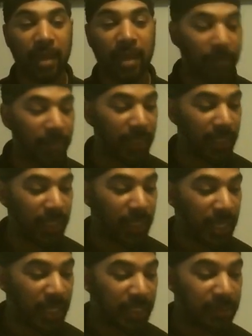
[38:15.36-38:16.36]
I mean,
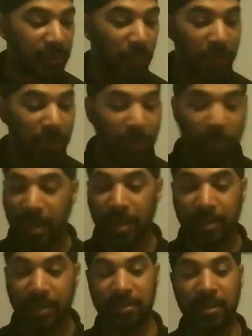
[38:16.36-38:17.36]
so we gonna